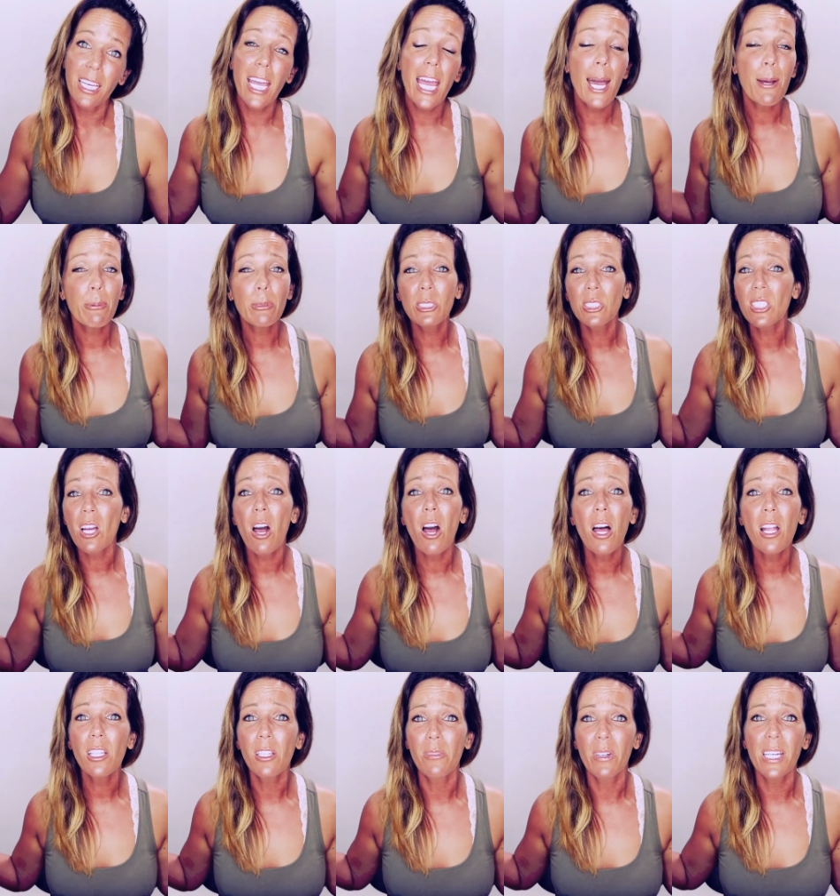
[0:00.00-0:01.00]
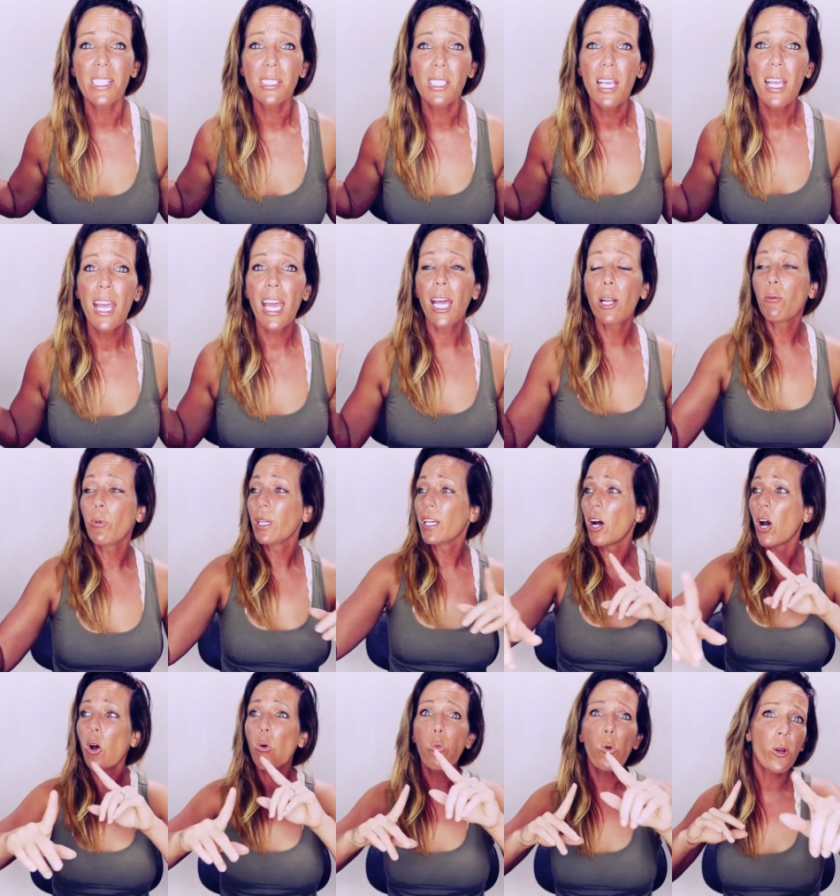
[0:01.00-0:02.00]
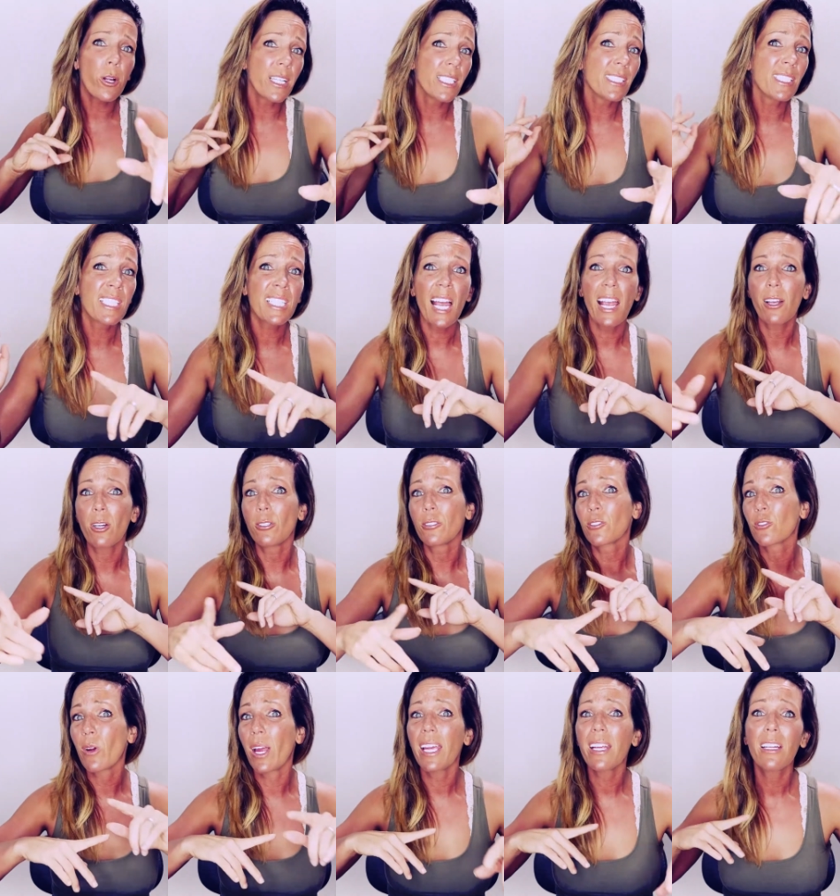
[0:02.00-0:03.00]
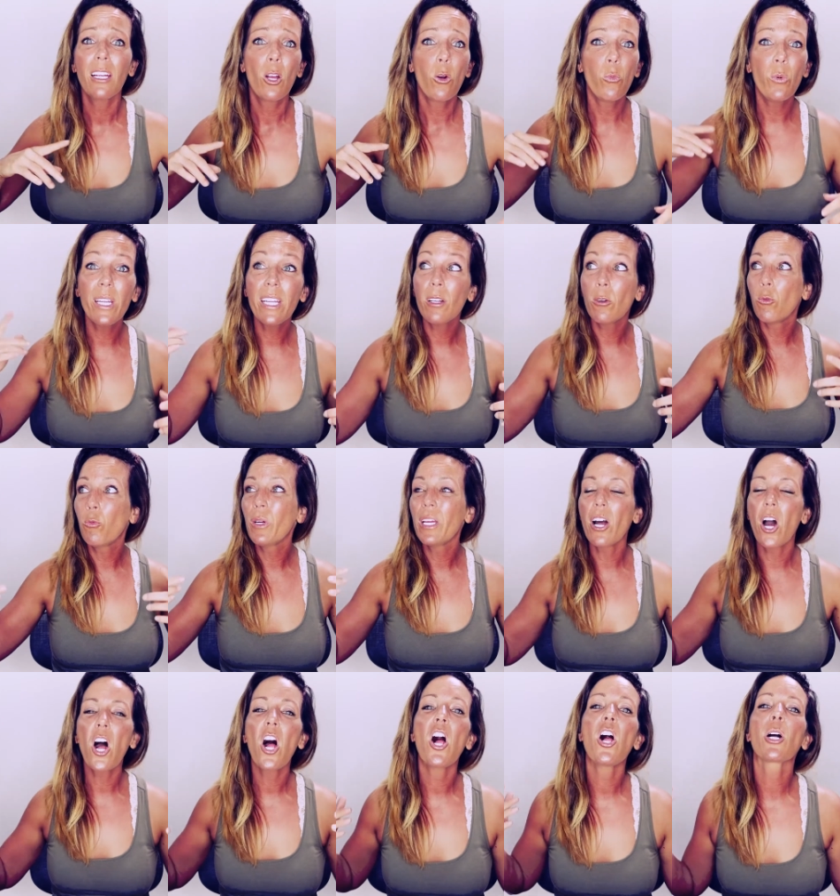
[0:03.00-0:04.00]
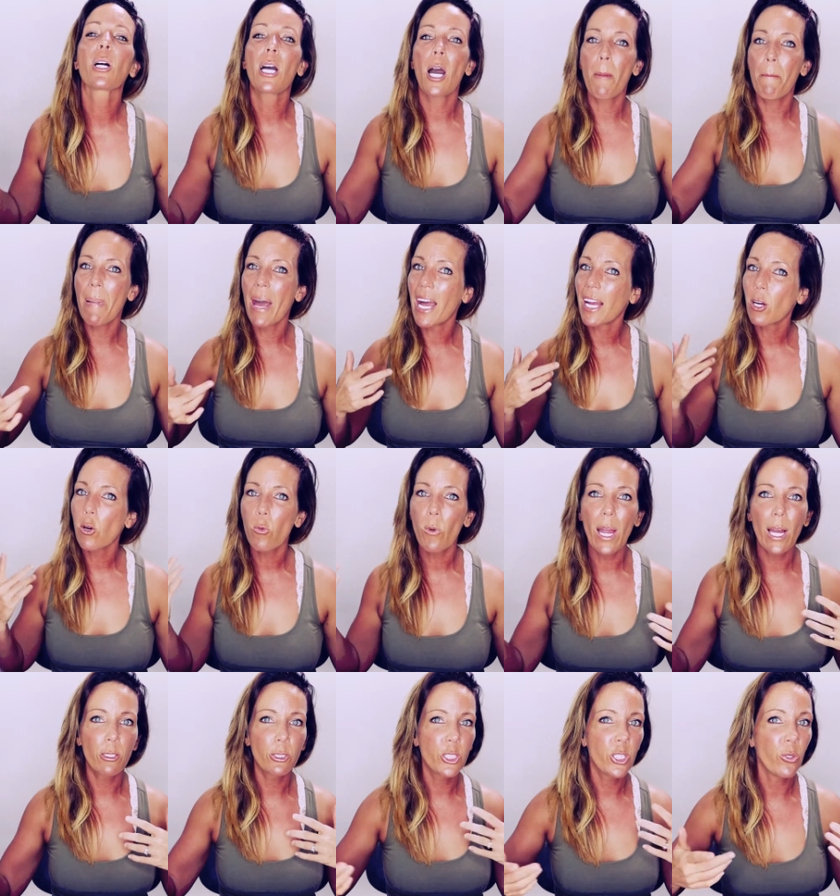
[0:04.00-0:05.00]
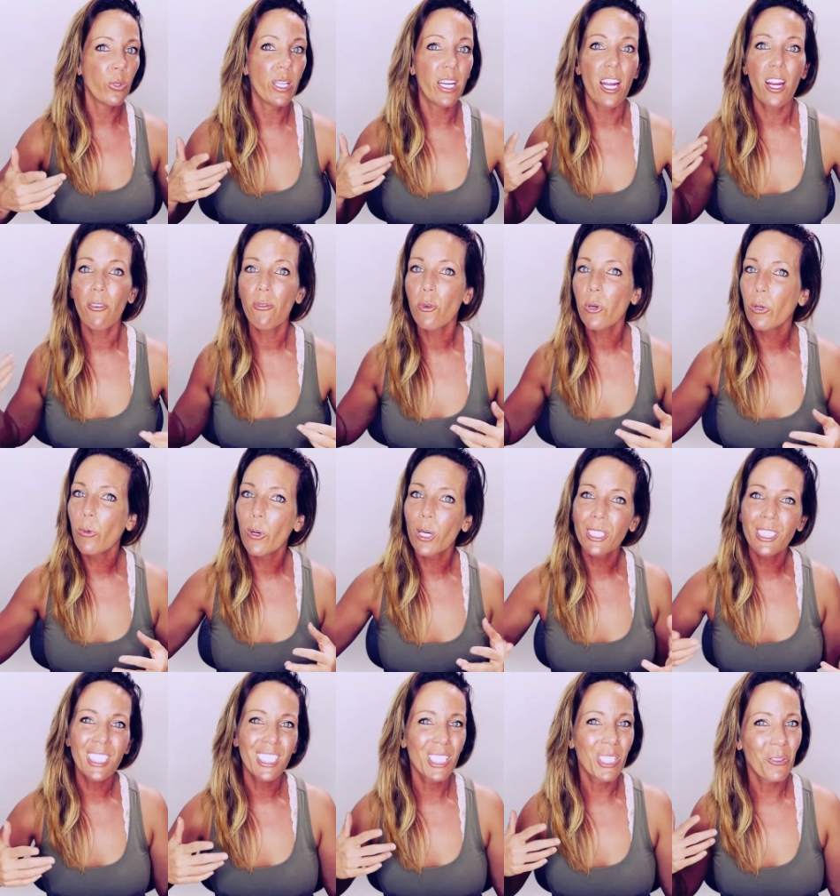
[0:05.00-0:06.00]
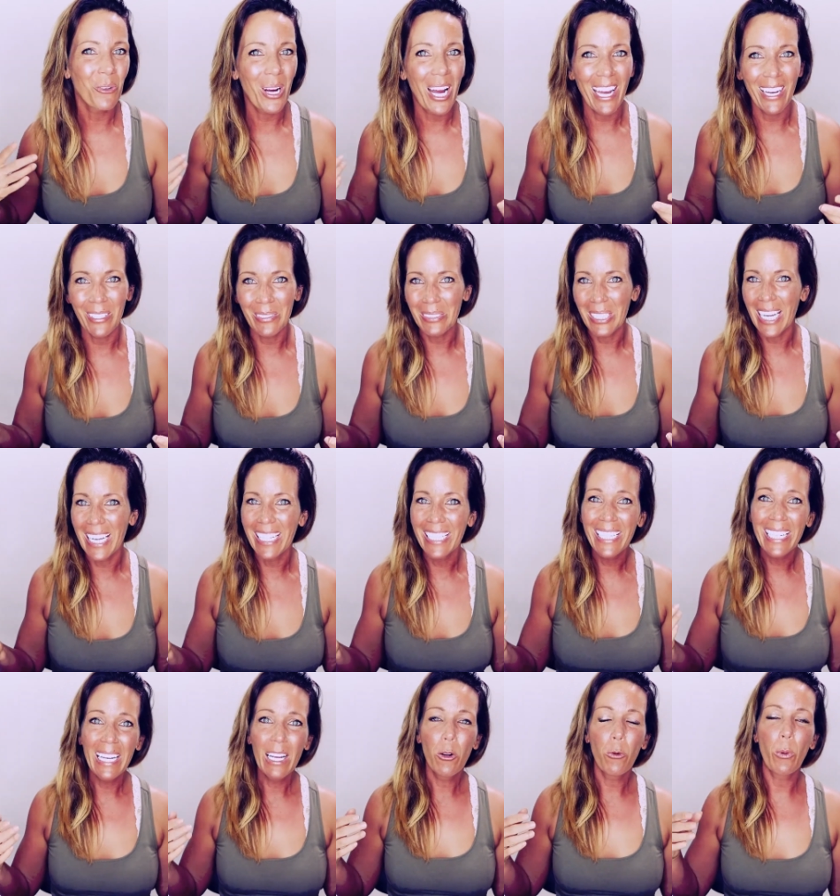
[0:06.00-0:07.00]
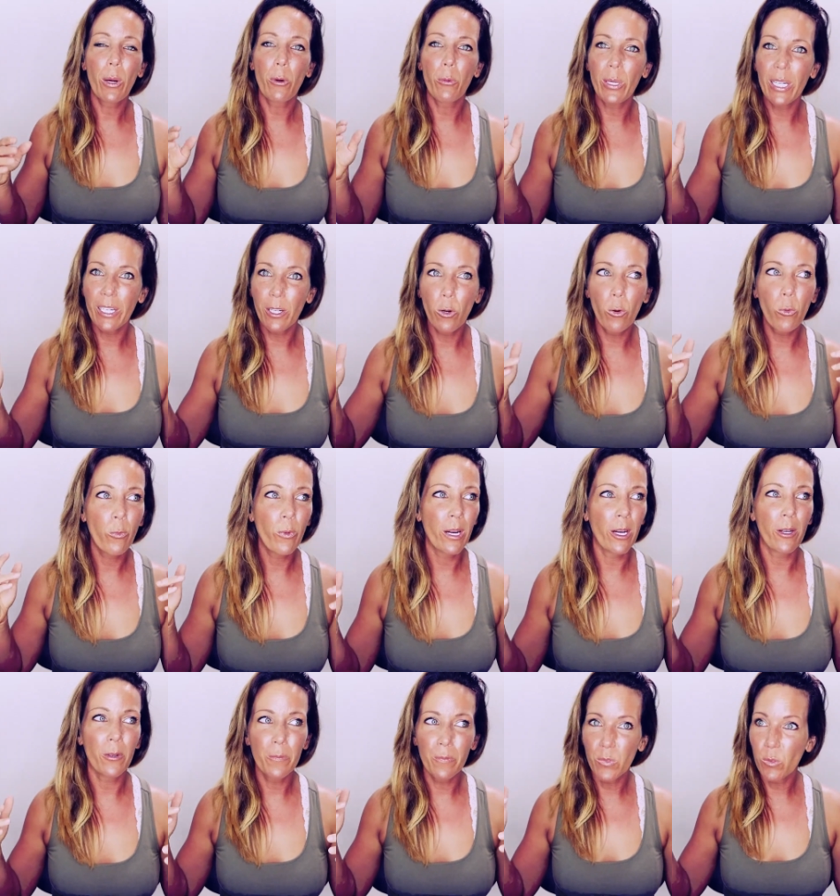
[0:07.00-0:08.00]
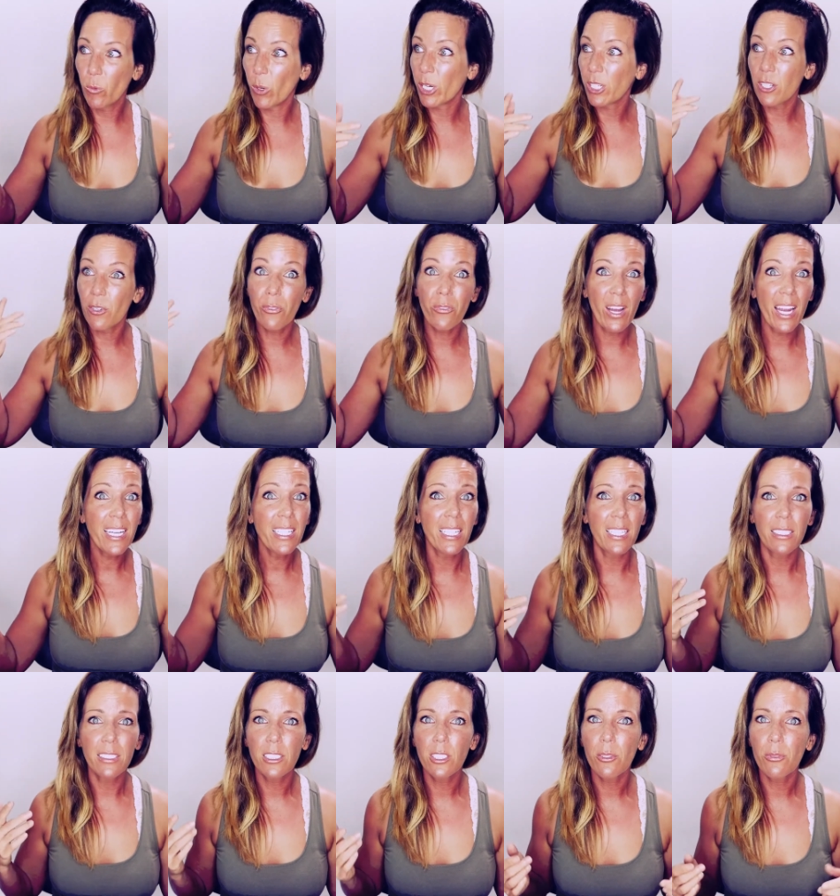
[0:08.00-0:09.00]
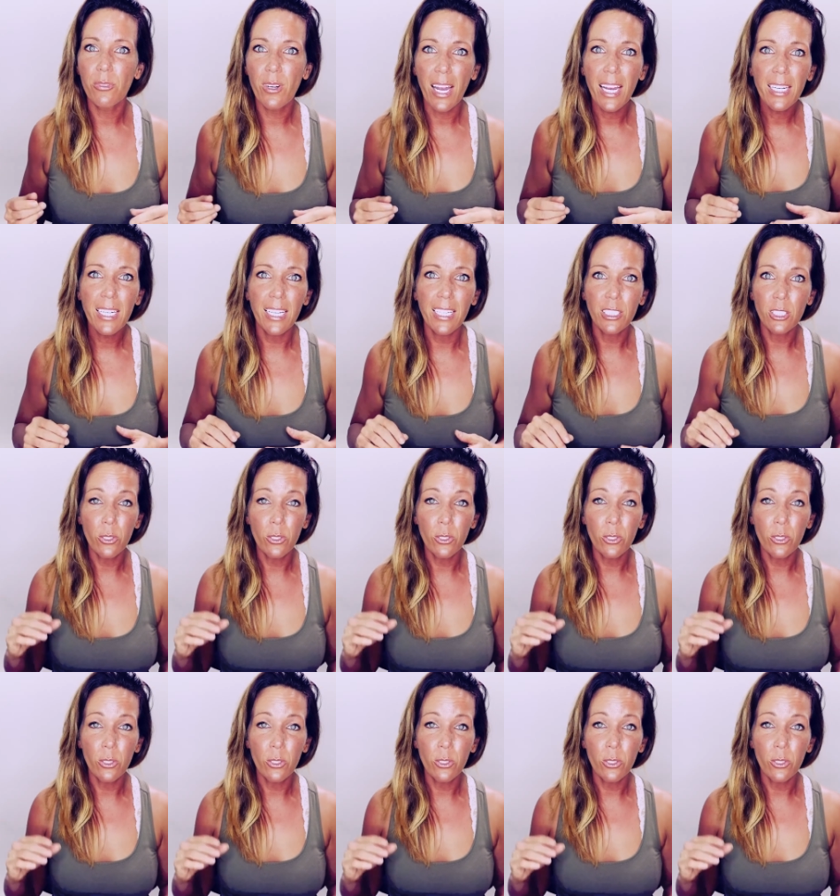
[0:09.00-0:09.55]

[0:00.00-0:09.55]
It happens to all of us. And we all work in cycles, right? We all come back around to it every once in a while, right? Where you fight it. You fight it.